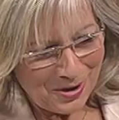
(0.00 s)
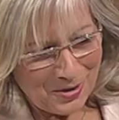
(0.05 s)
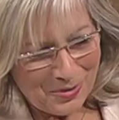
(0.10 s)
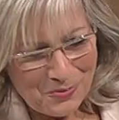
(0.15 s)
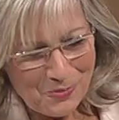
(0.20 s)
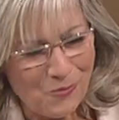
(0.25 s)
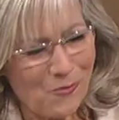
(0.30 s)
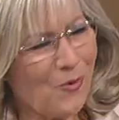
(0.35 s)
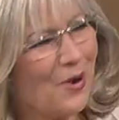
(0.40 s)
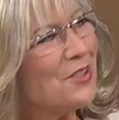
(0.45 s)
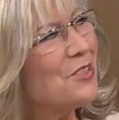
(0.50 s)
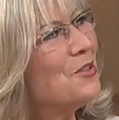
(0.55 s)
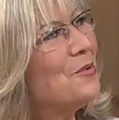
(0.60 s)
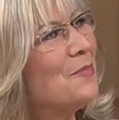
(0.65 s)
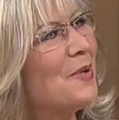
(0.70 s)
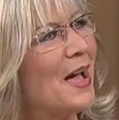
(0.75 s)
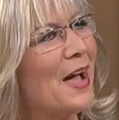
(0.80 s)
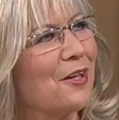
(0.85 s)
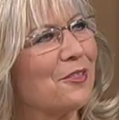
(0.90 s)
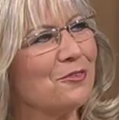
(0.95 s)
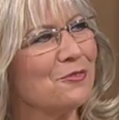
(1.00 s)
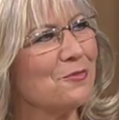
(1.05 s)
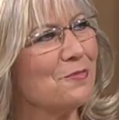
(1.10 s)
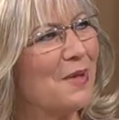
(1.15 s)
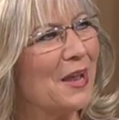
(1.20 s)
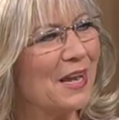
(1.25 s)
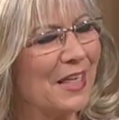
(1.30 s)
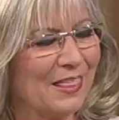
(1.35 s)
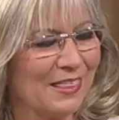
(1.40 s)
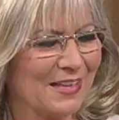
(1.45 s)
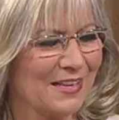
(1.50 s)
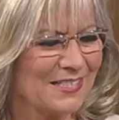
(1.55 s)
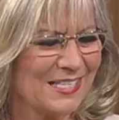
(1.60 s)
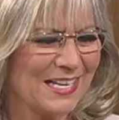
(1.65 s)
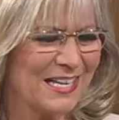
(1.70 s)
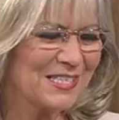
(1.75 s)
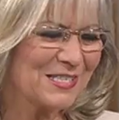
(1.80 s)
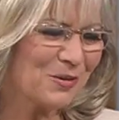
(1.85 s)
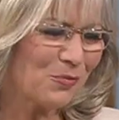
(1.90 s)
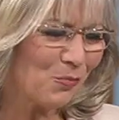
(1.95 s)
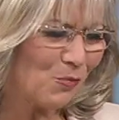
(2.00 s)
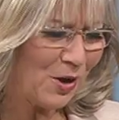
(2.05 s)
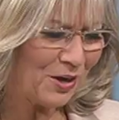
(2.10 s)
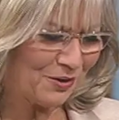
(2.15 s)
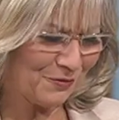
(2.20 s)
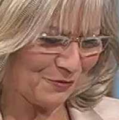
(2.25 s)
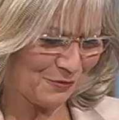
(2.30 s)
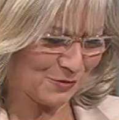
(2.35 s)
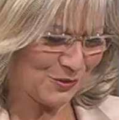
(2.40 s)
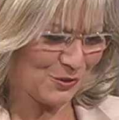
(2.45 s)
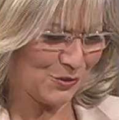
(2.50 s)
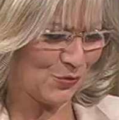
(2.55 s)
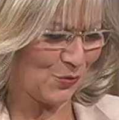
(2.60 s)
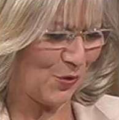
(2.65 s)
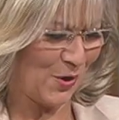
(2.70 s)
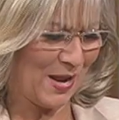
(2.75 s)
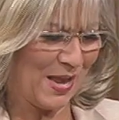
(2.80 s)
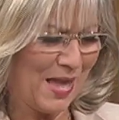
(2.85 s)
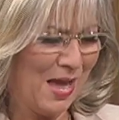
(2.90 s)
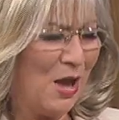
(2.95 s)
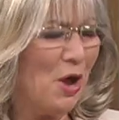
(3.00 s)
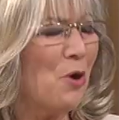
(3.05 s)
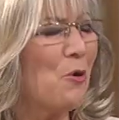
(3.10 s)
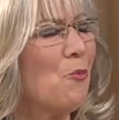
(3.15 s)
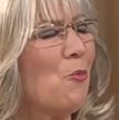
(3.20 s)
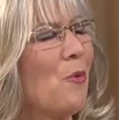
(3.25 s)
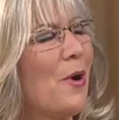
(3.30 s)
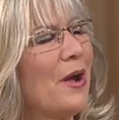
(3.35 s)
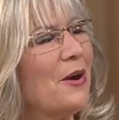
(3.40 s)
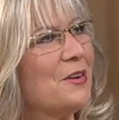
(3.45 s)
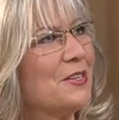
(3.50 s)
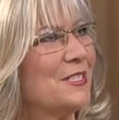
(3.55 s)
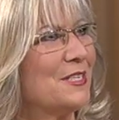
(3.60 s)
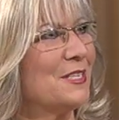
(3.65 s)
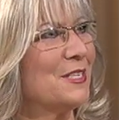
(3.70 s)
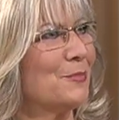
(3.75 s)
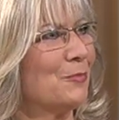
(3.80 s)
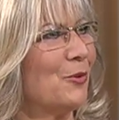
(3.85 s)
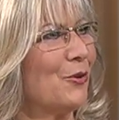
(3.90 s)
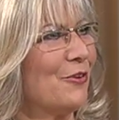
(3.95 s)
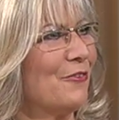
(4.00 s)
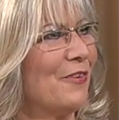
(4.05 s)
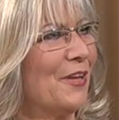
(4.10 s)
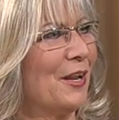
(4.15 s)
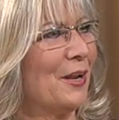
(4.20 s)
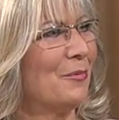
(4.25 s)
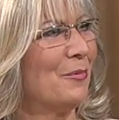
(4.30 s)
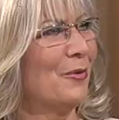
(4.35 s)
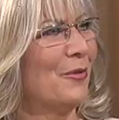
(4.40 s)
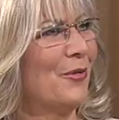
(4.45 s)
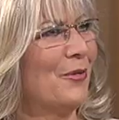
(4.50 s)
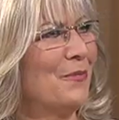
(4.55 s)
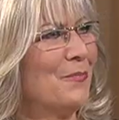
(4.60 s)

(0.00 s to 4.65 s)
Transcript: won you back through many things, and it's a wonderful story. Where is this book available?